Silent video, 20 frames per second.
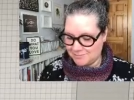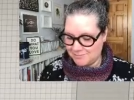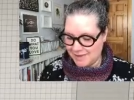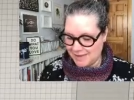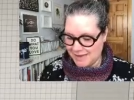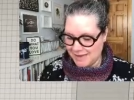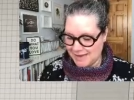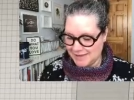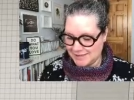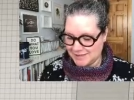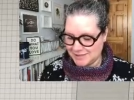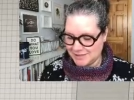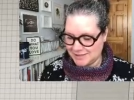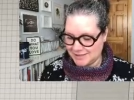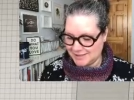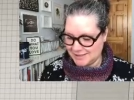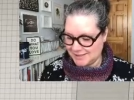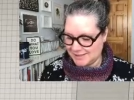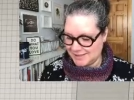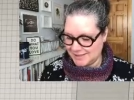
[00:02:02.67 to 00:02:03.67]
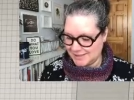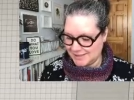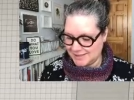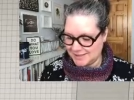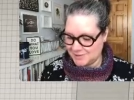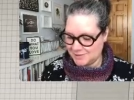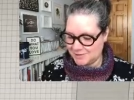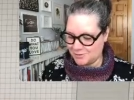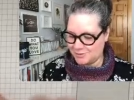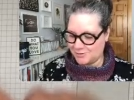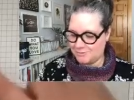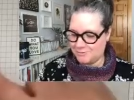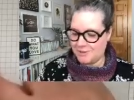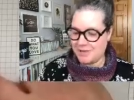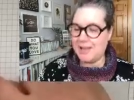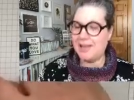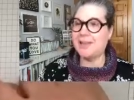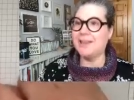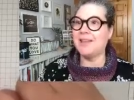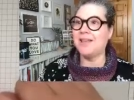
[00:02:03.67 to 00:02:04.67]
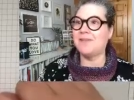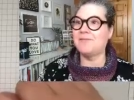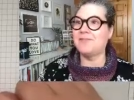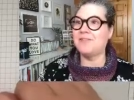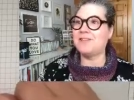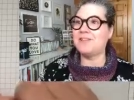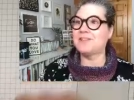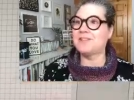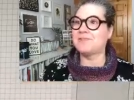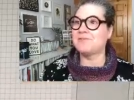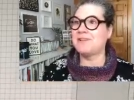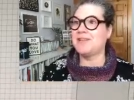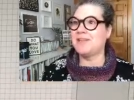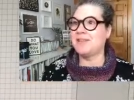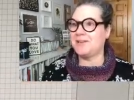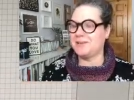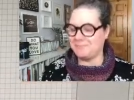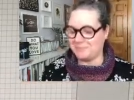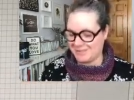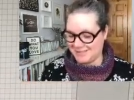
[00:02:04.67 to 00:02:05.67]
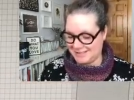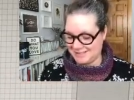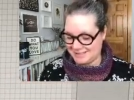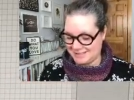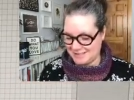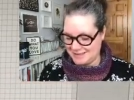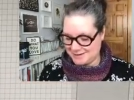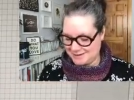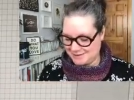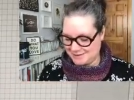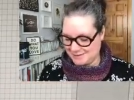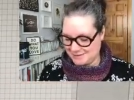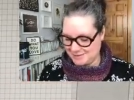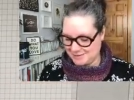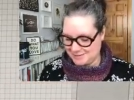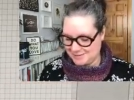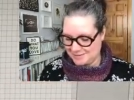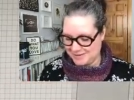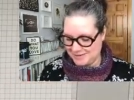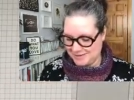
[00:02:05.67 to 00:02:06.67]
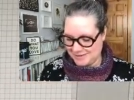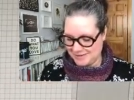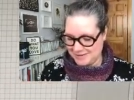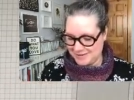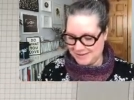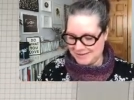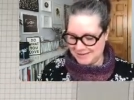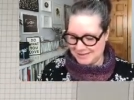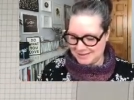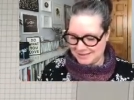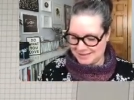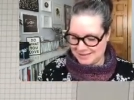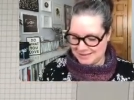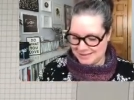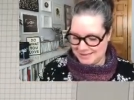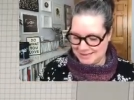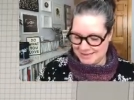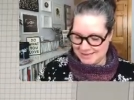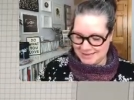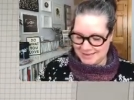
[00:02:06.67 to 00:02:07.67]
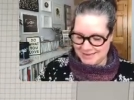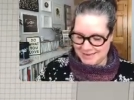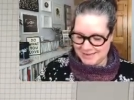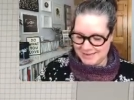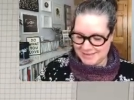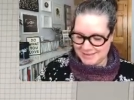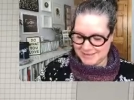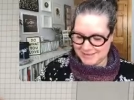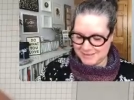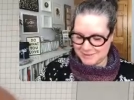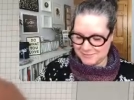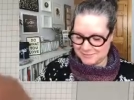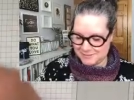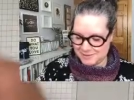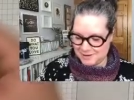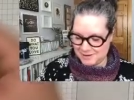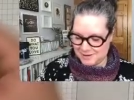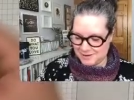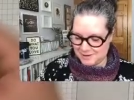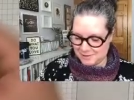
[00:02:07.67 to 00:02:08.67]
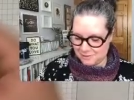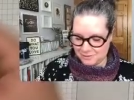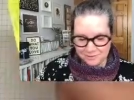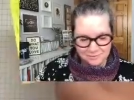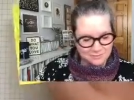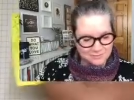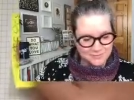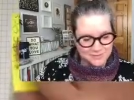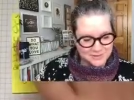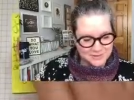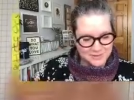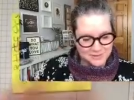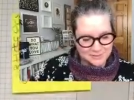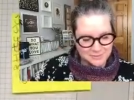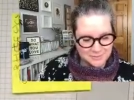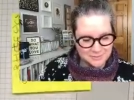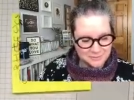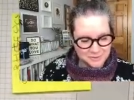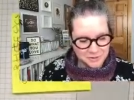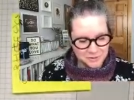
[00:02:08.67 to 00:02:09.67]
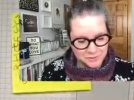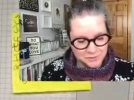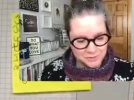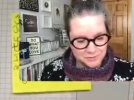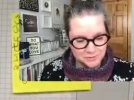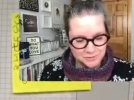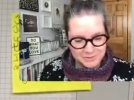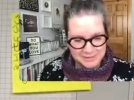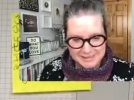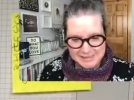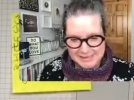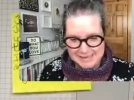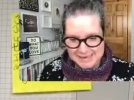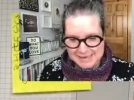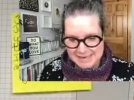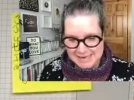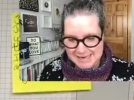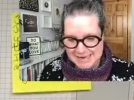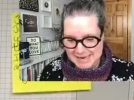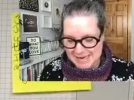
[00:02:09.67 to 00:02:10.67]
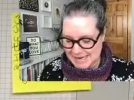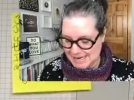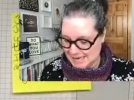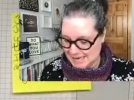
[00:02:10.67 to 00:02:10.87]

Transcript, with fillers: match. I think that's adorable. I love these three little buttons here too. And this is from, oh, this is from Julie.